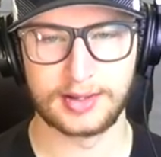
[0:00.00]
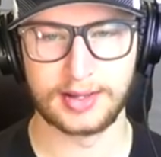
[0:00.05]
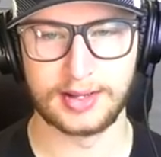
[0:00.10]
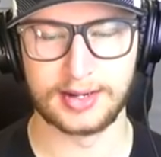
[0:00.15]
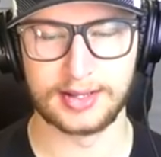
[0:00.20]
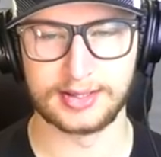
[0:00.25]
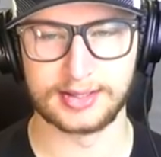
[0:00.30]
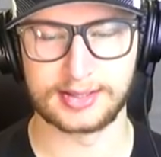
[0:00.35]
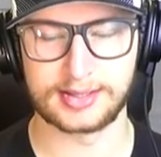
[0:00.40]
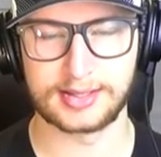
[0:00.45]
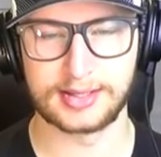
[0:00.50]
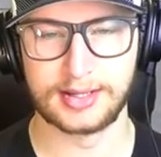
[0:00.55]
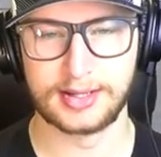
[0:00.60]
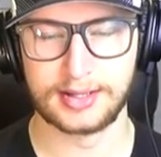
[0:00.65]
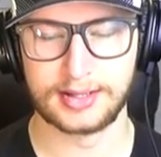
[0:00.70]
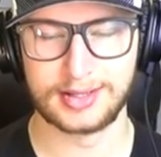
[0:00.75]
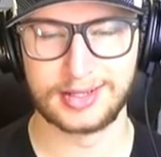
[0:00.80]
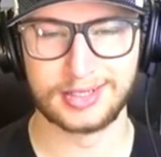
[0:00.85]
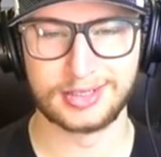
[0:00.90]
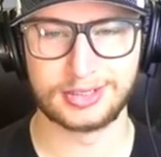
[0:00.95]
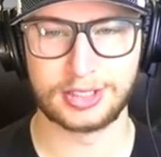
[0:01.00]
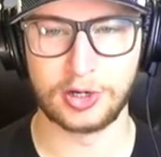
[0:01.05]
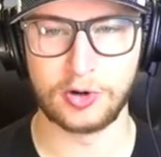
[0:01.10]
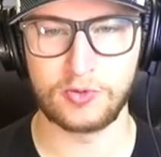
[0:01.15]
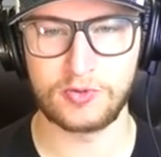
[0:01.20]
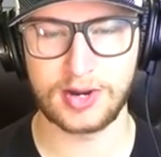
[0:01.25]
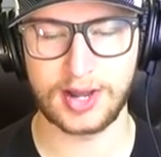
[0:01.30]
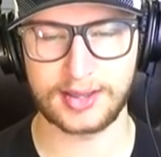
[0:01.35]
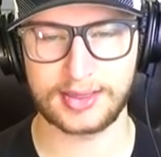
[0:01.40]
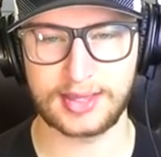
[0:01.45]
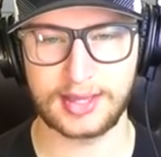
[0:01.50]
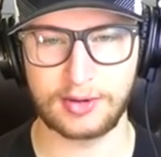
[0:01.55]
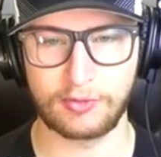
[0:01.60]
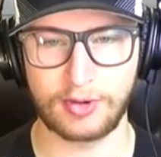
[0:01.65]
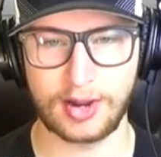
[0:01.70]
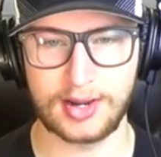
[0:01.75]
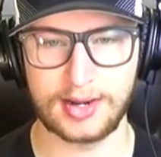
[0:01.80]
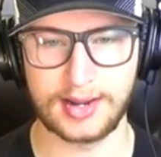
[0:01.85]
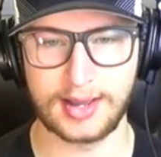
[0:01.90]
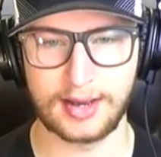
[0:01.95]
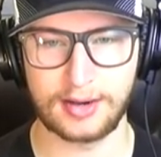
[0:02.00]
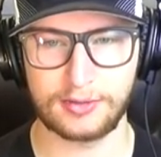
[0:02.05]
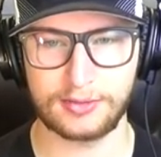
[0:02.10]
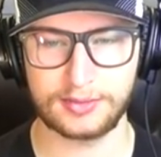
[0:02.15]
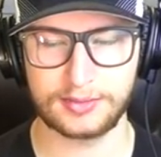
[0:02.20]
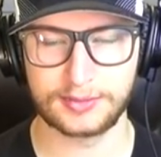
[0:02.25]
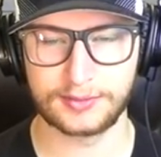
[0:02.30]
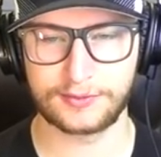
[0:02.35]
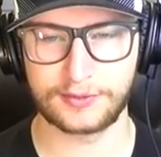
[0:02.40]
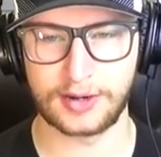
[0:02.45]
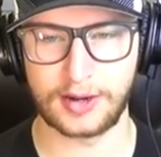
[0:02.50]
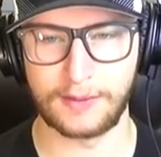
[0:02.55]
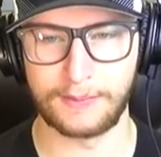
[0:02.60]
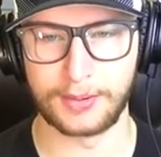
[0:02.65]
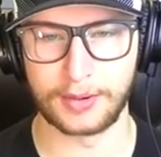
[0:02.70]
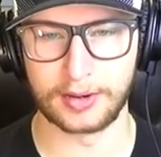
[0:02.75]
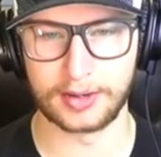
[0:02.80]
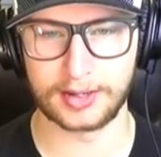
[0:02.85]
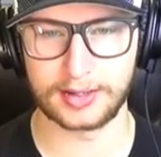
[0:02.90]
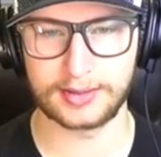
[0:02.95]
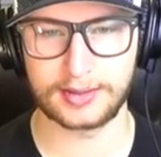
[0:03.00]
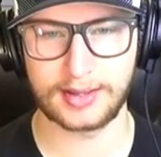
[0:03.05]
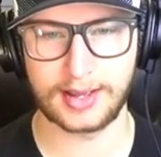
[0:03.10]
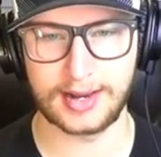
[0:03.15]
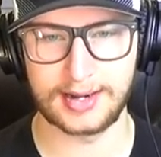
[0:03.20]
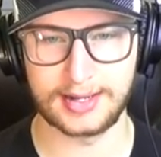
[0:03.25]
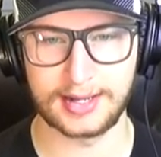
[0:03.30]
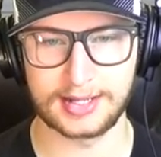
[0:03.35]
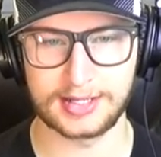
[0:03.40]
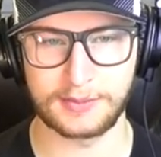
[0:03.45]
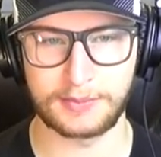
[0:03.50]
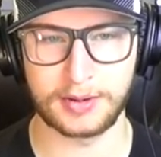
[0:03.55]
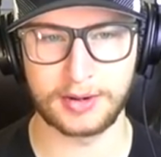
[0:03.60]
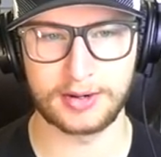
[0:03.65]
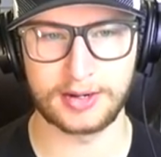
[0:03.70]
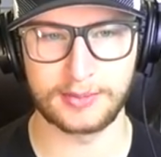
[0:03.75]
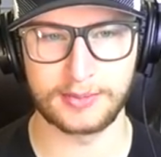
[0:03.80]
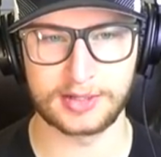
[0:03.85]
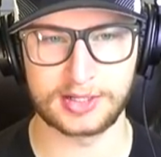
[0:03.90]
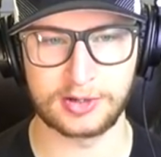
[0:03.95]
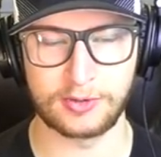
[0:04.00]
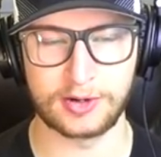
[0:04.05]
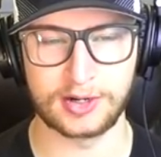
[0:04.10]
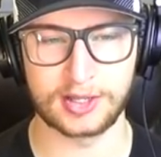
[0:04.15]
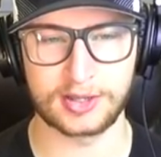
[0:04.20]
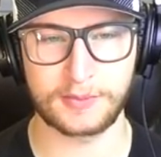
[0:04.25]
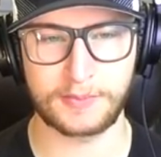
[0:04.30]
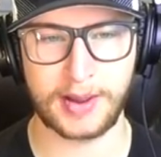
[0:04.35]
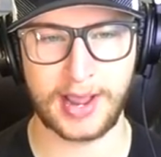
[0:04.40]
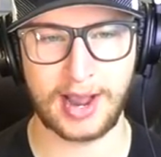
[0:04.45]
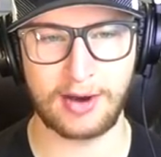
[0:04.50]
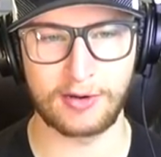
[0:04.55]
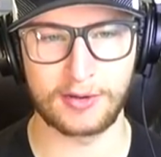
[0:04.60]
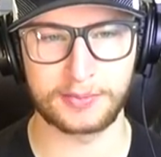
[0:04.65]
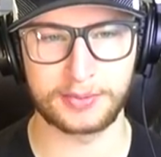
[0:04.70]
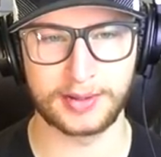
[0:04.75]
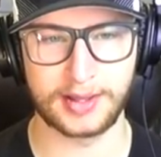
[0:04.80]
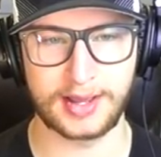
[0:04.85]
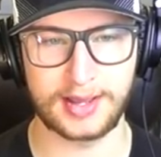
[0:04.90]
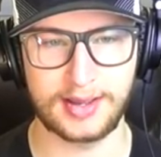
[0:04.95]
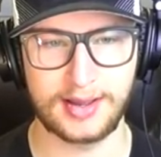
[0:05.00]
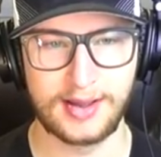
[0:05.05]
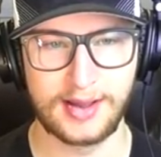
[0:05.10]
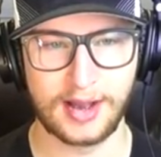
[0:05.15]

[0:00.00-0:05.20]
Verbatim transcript: It is 2 0 right now for Alberta heading into period number two. Another power play,